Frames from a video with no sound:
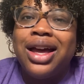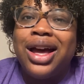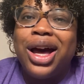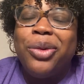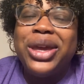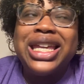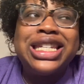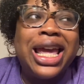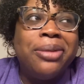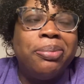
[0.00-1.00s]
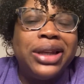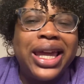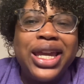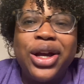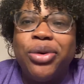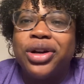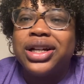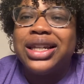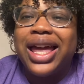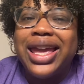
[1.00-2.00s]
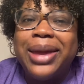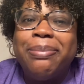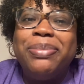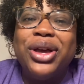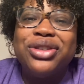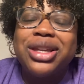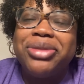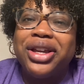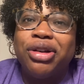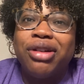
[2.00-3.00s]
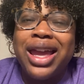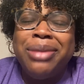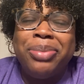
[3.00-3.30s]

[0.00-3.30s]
Uh, we can take Play Doh or clay and build something great,